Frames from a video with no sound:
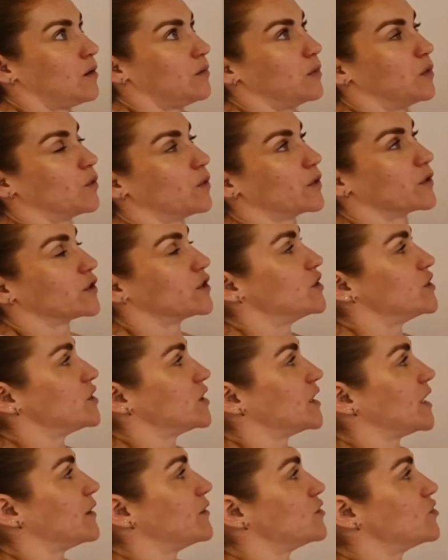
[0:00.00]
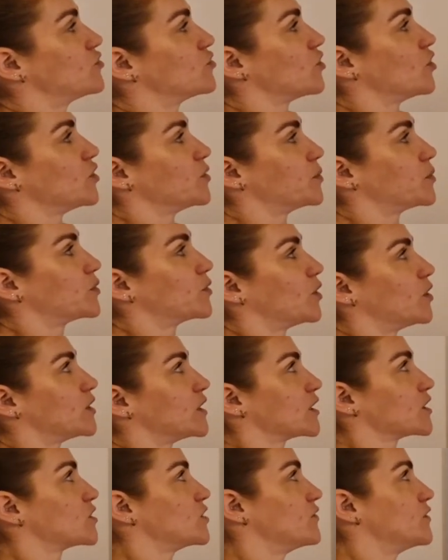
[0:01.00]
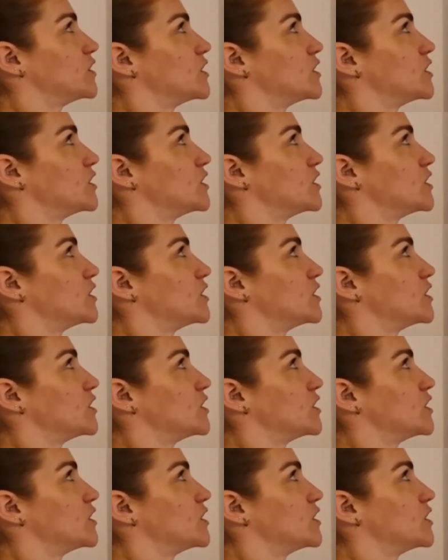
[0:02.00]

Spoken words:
What we're going to do now is draw the products of